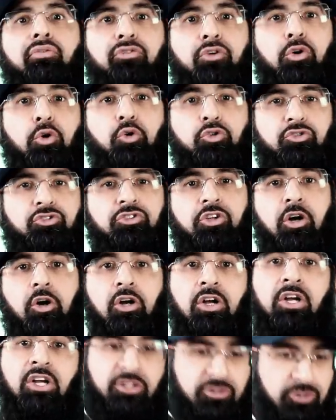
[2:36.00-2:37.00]
Of course
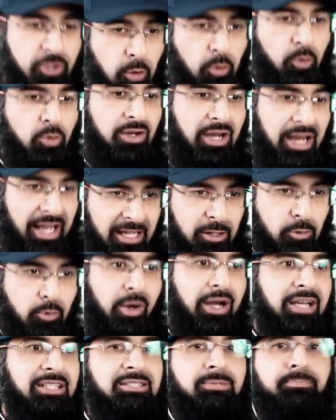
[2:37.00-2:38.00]
not. So,
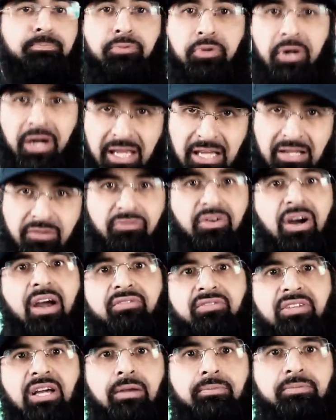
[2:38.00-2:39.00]
likewise, praying
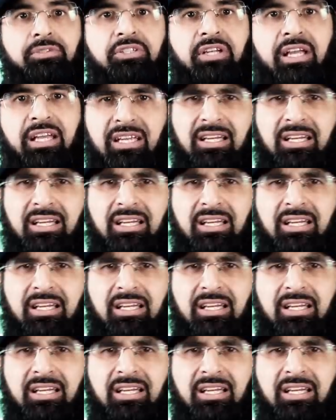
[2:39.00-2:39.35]
five times a